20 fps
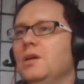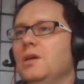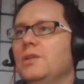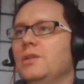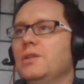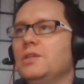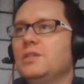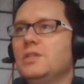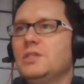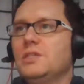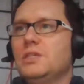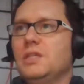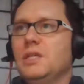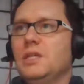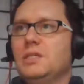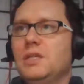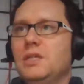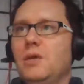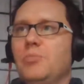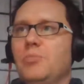This is an
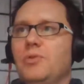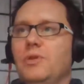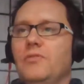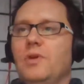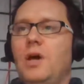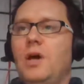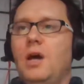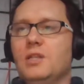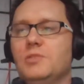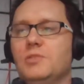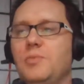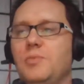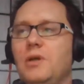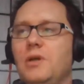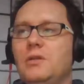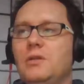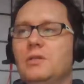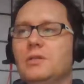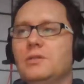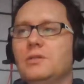example of a
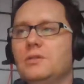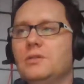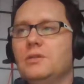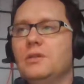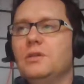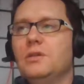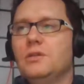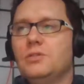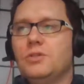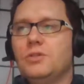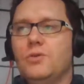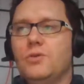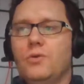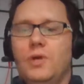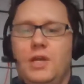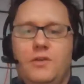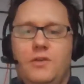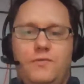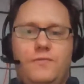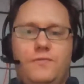hotspot. So
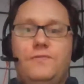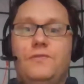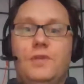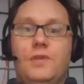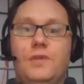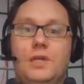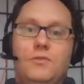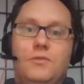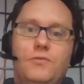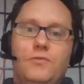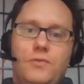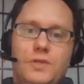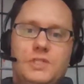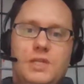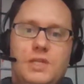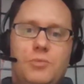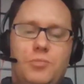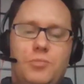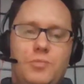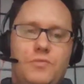if for
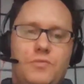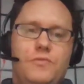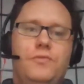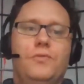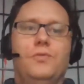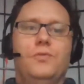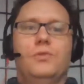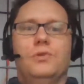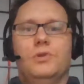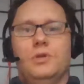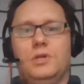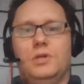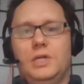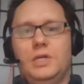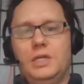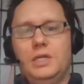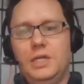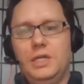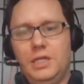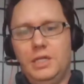example, for
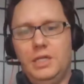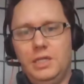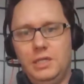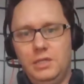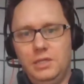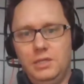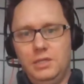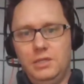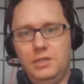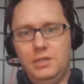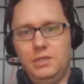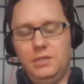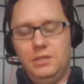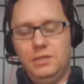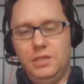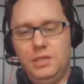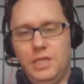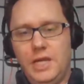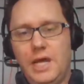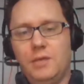
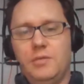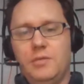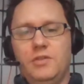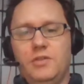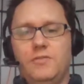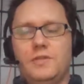anatomy and